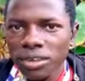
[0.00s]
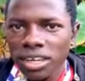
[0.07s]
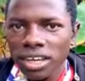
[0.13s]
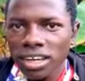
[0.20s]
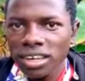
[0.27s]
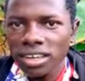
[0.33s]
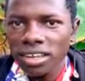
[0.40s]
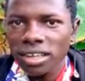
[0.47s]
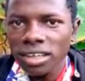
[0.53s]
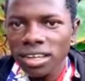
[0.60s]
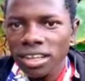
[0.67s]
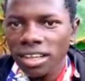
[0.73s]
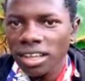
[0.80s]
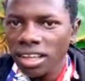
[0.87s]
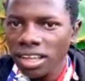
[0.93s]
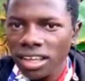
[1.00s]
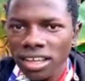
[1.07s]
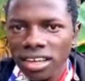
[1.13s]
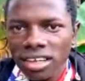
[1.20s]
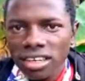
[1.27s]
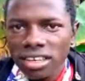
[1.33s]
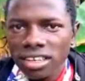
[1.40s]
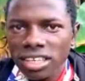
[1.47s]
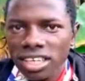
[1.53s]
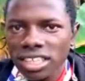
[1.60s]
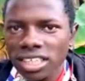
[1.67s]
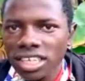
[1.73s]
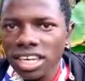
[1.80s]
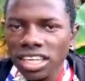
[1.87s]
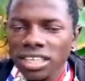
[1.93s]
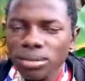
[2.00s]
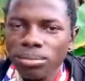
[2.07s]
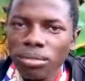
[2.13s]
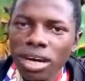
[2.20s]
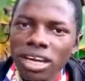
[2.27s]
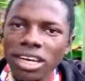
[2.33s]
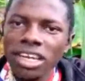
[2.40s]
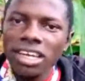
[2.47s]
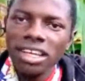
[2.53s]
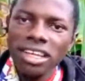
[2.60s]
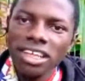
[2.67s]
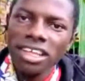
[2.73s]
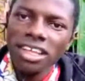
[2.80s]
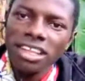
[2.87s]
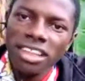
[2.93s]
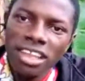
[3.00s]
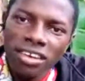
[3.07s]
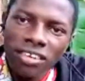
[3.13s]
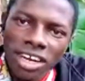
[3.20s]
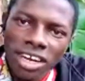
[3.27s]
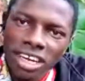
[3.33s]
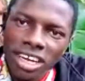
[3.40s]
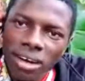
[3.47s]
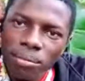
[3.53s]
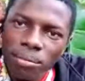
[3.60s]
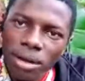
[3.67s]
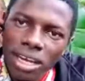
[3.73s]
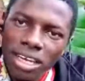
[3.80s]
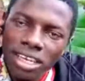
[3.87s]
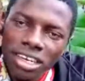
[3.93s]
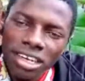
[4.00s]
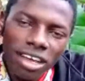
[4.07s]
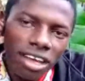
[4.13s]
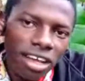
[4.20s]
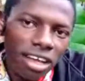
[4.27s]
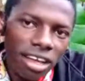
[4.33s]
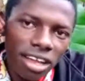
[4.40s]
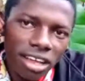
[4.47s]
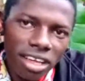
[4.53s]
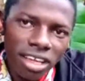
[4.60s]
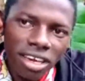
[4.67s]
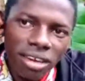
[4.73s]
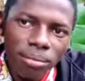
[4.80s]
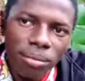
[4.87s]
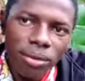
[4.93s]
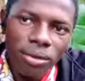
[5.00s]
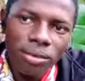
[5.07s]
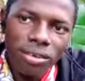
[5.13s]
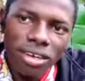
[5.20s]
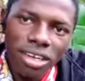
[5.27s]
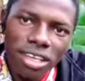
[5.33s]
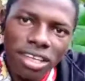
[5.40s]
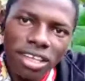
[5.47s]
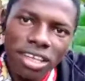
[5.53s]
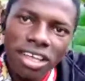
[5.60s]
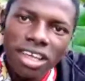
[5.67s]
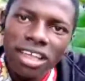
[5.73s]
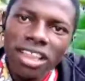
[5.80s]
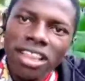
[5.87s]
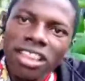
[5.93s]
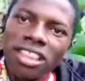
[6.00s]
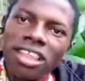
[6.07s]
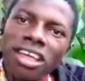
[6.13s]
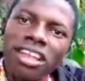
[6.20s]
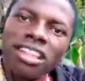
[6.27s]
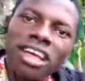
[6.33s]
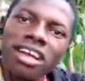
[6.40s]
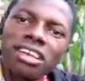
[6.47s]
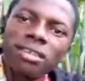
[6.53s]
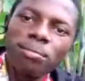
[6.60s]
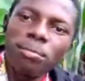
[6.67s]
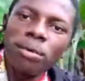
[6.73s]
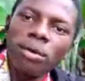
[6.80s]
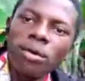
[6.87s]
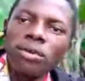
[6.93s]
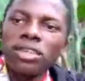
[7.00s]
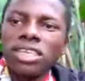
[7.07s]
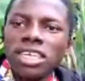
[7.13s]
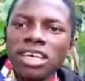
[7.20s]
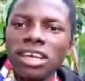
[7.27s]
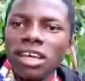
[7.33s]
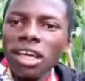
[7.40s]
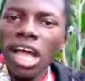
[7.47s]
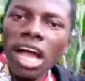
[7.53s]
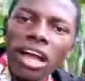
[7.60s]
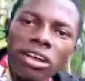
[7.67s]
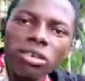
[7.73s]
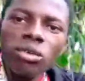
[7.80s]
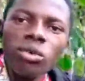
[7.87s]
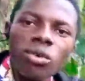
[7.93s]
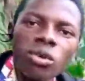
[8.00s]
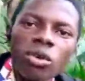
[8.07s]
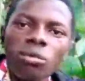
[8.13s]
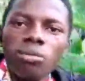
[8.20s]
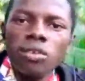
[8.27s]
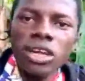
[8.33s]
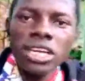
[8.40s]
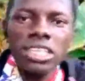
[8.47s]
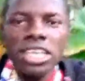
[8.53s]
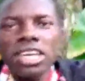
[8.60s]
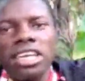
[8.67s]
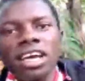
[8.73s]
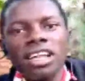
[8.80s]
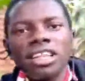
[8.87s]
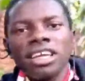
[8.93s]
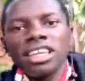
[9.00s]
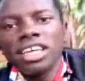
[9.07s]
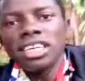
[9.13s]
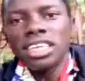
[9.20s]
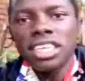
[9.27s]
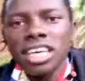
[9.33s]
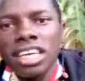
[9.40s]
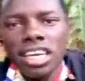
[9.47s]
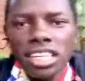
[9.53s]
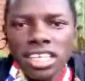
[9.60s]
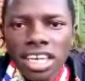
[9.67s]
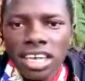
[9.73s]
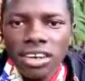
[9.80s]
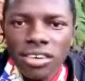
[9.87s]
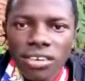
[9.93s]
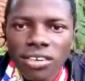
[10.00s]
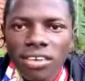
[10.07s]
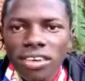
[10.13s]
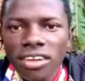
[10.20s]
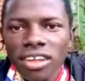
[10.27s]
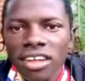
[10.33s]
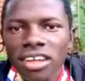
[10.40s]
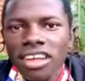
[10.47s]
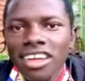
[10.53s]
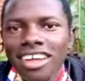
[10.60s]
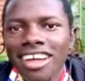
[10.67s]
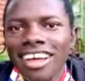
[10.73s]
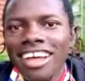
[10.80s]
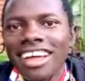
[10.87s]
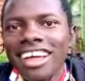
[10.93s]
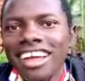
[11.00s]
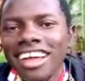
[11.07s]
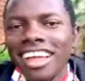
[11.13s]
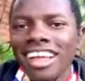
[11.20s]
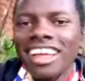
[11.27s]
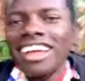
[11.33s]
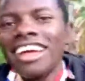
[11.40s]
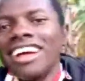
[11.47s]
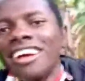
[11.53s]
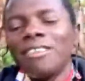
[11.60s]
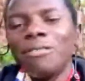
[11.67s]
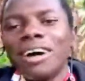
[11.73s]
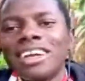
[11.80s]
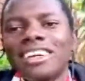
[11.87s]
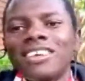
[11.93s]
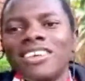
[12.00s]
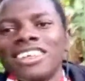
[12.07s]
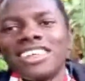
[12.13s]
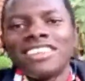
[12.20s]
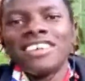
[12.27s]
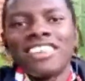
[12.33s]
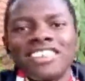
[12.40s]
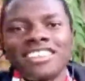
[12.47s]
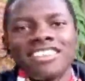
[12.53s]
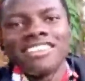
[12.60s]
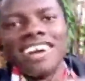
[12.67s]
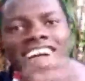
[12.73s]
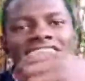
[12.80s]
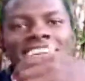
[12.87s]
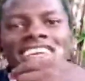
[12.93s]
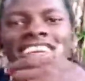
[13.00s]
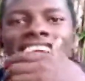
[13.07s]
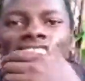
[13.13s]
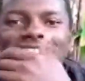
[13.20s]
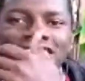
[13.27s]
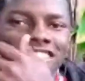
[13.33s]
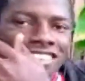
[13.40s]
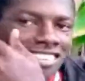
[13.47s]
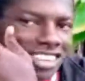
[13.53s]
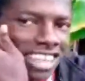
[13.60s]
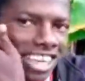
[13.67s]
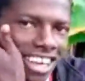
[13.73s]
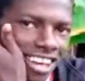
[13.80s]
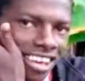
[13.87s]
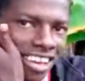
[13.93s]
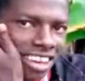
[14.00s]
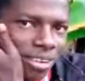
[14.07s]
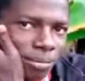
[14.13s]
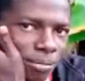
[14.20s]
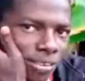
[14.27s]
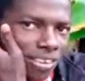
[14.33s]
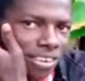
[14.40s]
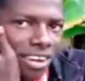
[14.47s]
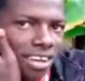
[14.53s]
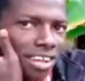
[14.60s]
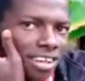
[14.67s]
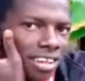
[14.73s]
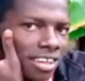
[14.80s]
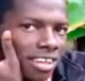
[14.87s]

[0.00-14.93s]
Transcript: We can just get money. Then you can come back in Burundi. Then that bro say, do you know Tanzania? Then I say, yes, I know. But it was not true. I didn't knew there anymore.